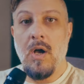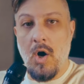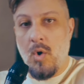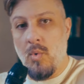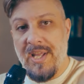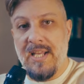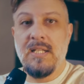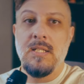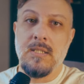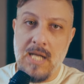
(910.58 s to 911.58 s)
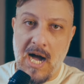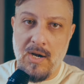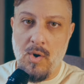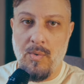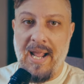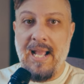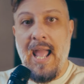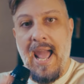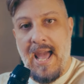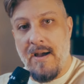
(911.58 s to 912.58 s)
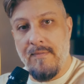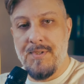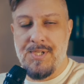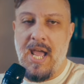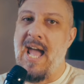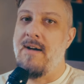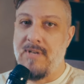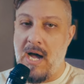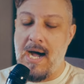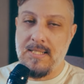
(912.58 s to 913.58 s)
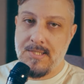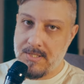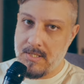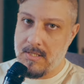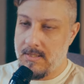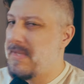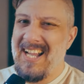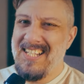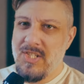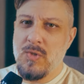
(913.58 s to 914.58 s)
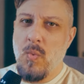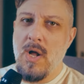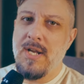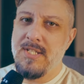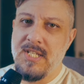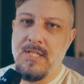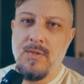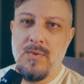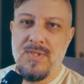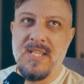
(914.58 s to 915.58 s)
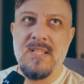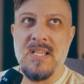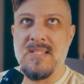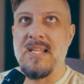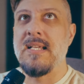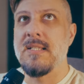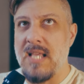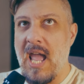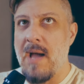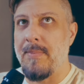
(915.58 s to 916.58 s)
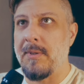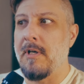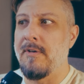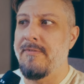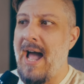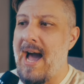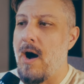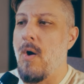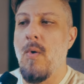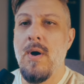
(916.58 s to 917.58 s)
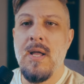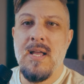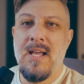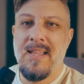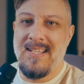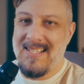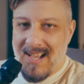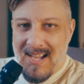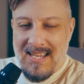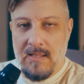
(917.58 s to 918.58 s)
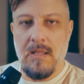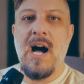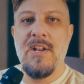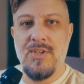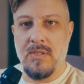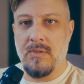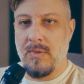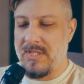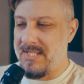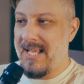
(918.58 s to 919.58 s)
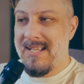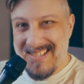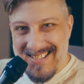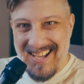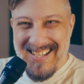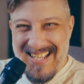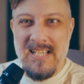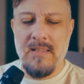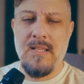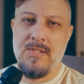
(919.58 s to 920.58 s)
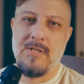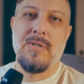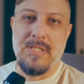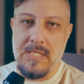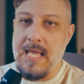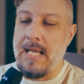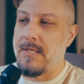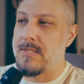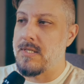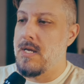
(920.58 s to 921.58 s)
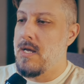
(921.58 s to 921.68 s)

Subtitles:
Owning, not owning, haves, have-nots. I just wanted to use this as an example of how these ideological critiques, these idealist critiques,